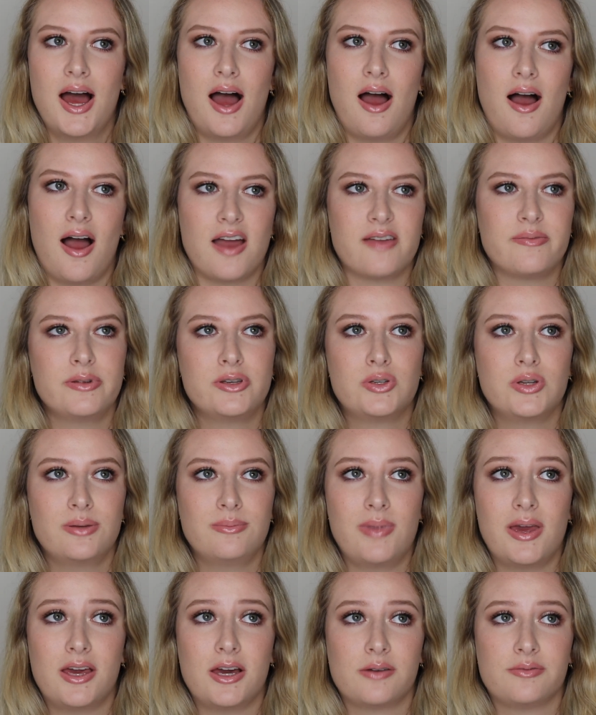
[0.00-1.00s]
I've been doing
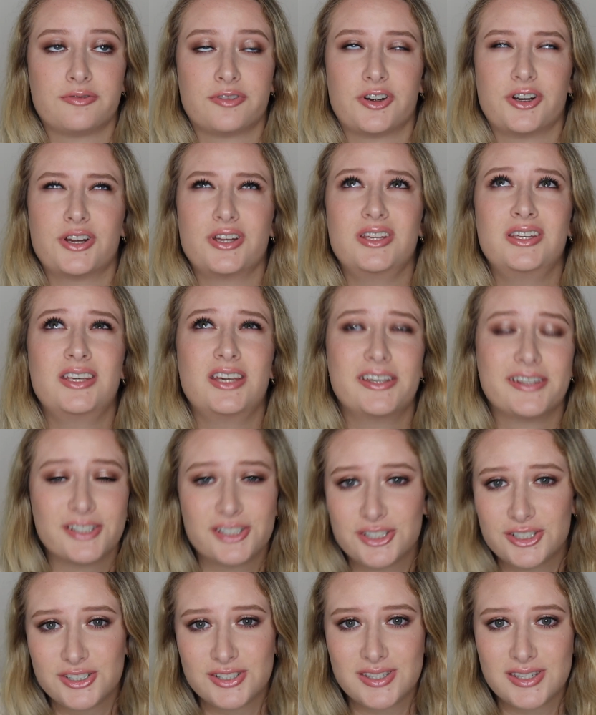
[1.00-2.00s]
makeup for
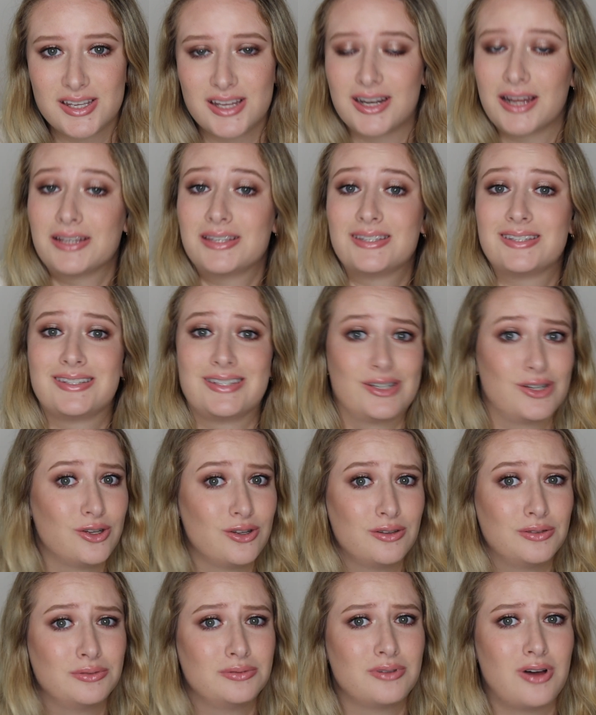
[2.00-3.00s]
years, and I
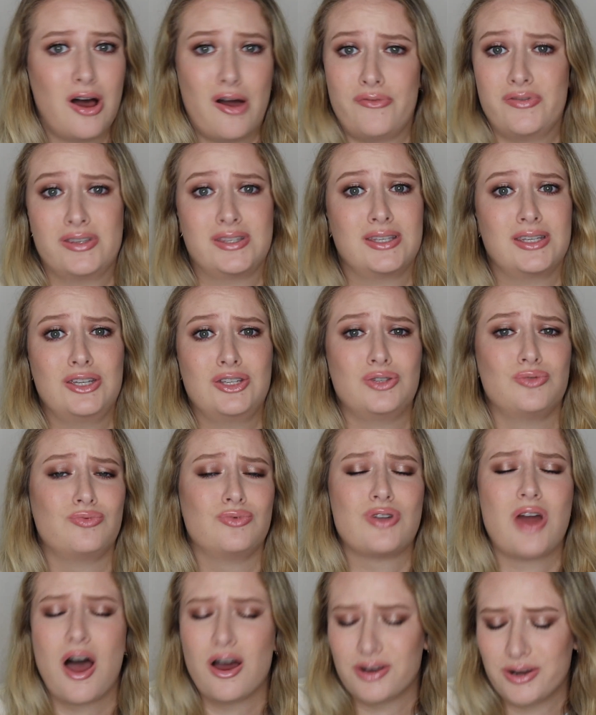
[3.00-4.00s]
still obviously do
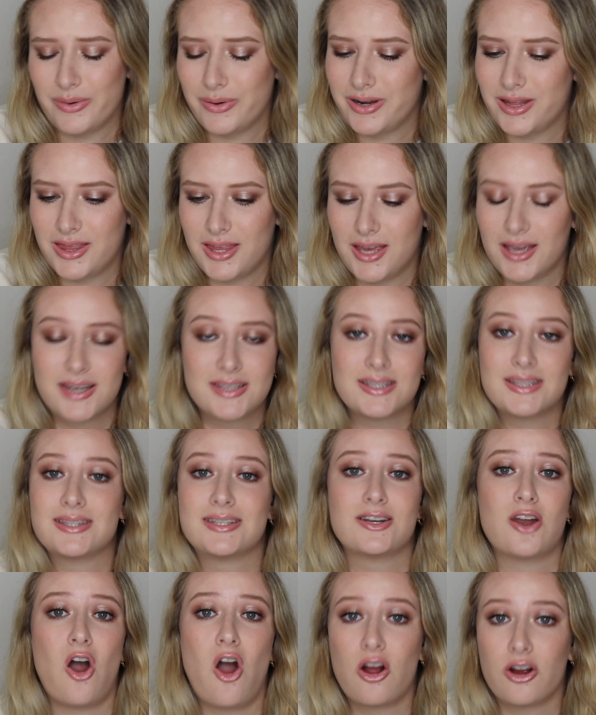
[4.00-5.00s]
not know anything because it's
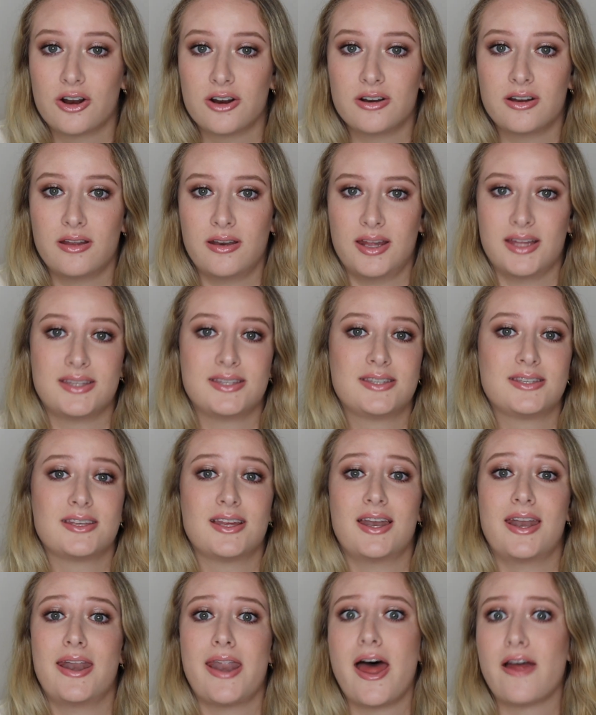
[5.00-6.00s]
an art and it's
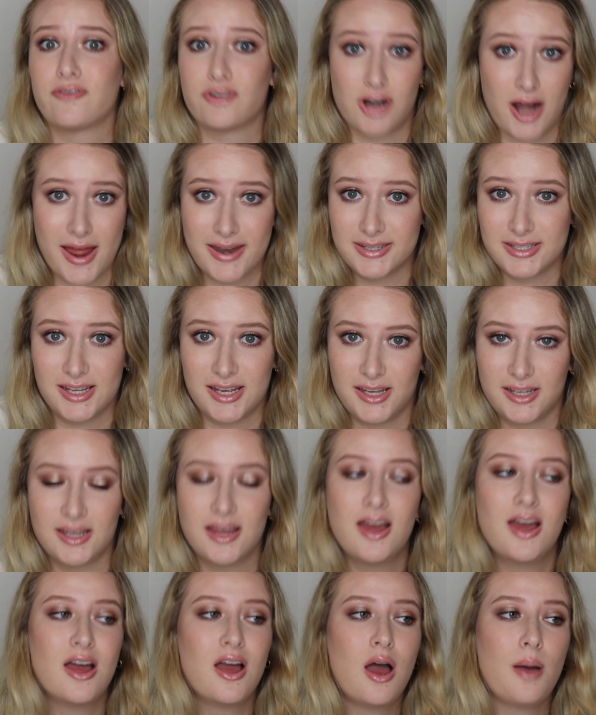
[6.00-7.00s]
never ending.
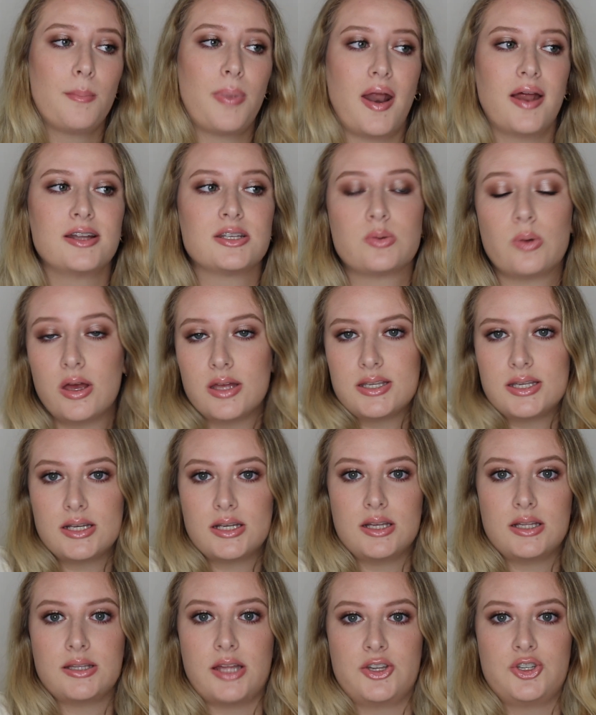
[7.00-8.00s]
But I just wanted
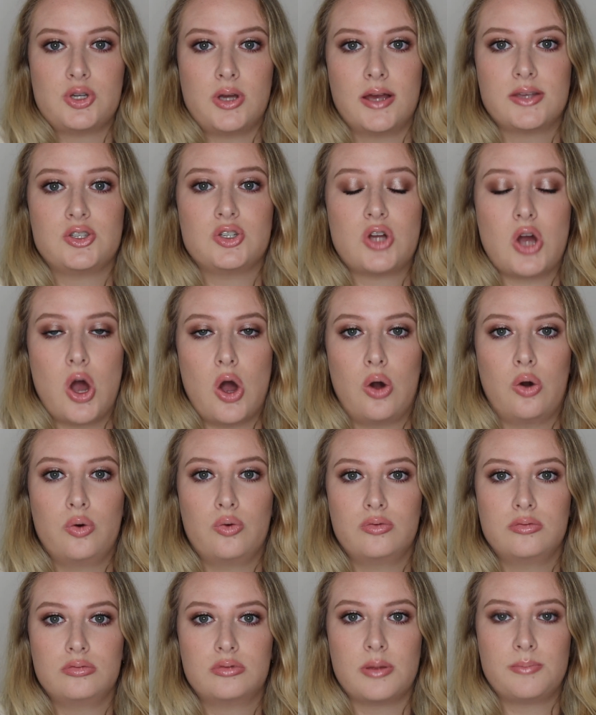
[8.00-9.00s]
to let you guys
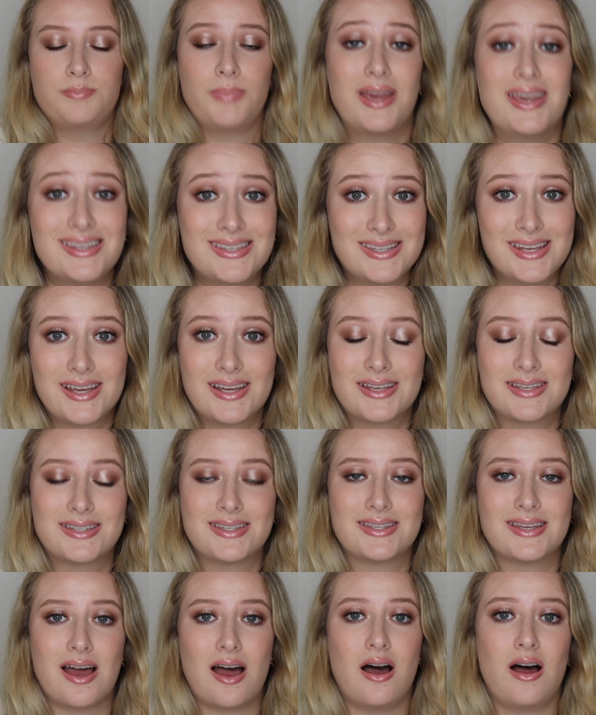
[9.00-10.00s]
know the
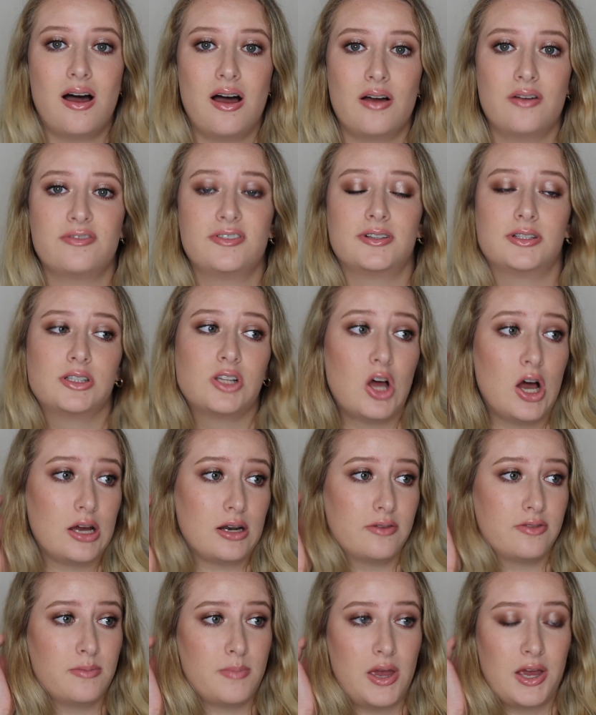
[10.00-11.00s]
basics of a lot
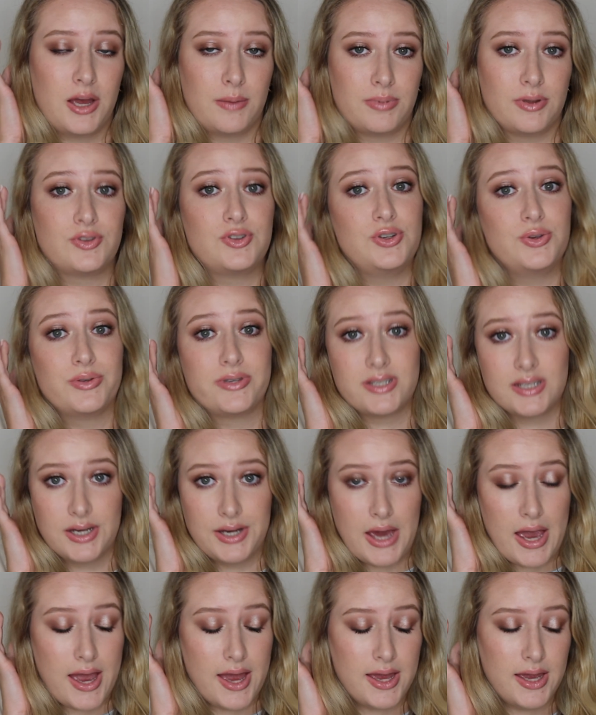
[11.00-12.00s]
of the makeup that's used
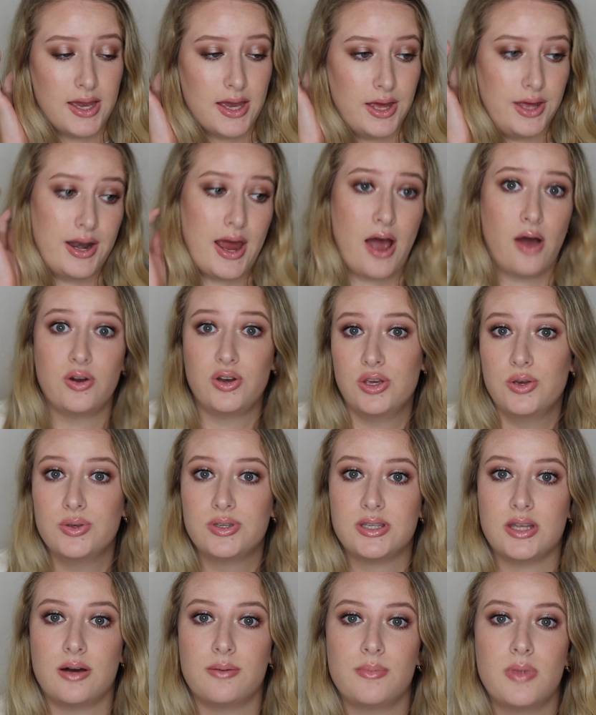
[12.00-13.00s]
today and how to use
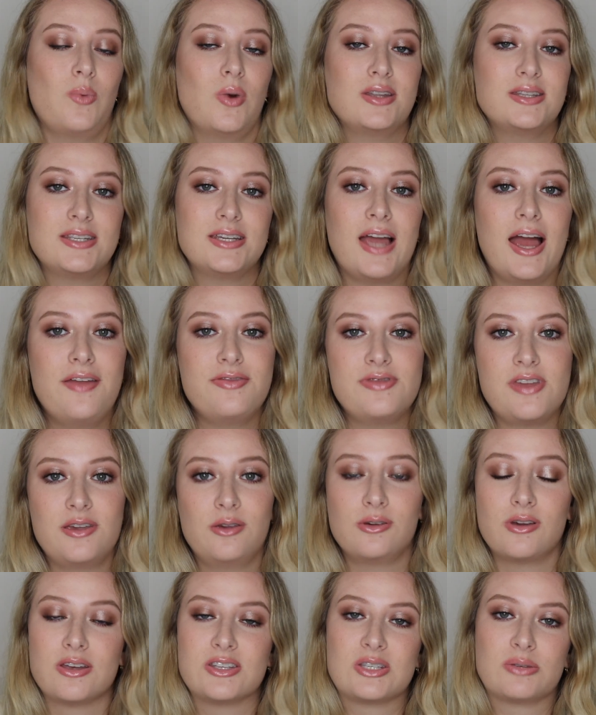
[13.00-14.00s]
them. Once again, thank
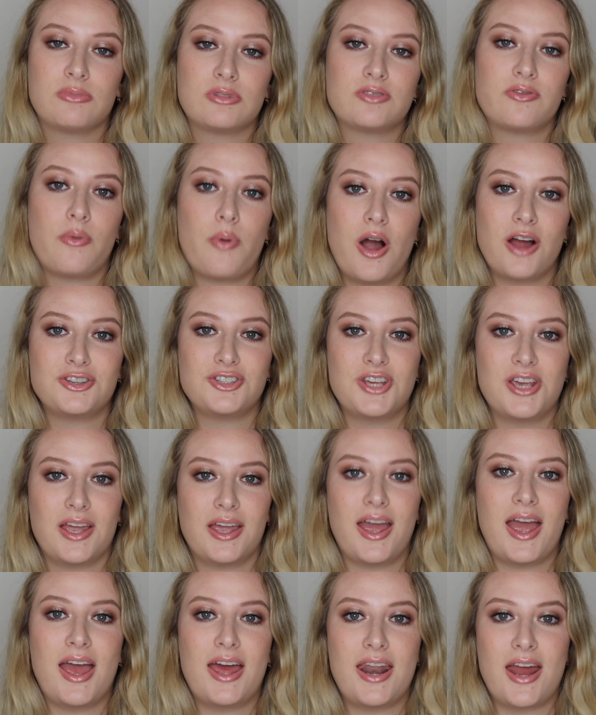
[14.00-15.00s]
you guys so much for watching,
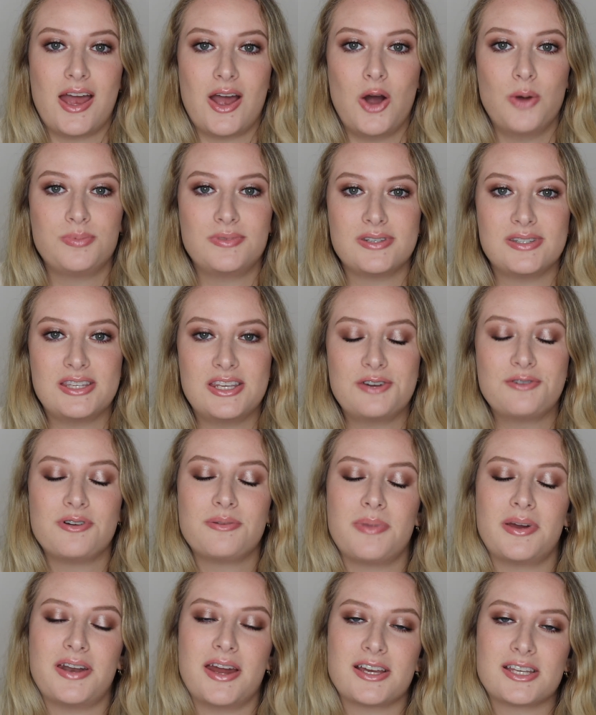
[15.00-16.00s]
and I hope to see you in
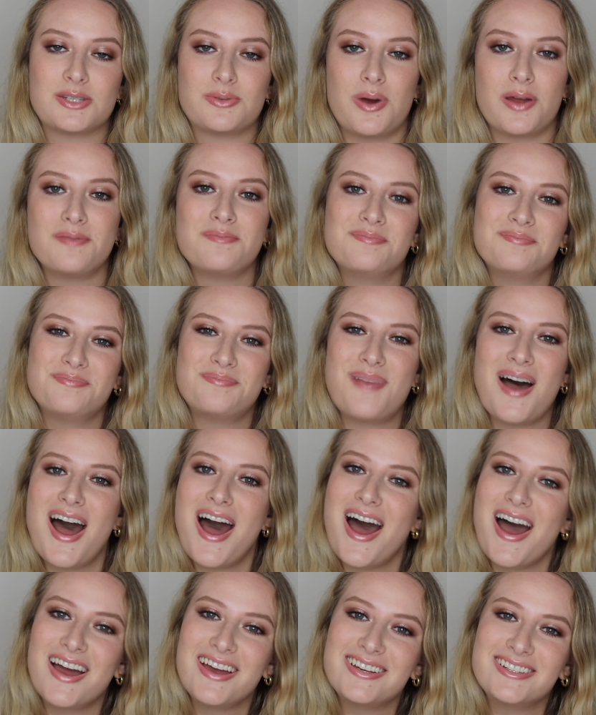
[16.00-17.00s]
my next one.
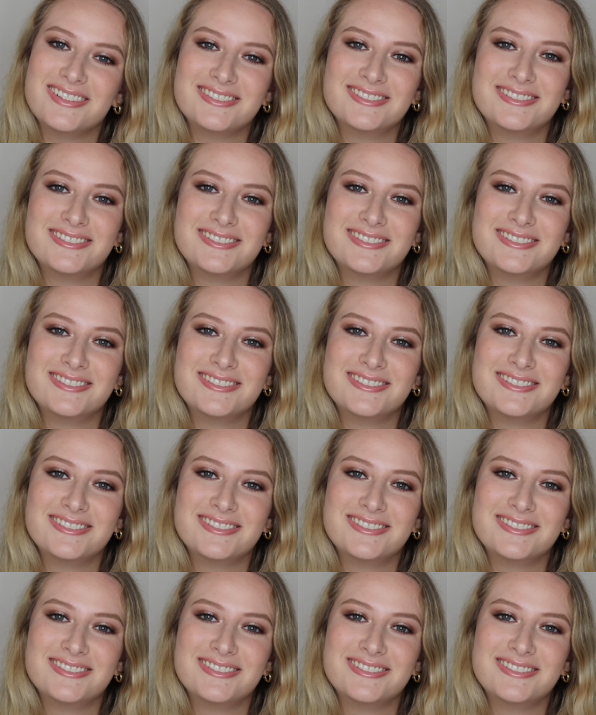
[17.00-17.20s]
Bye!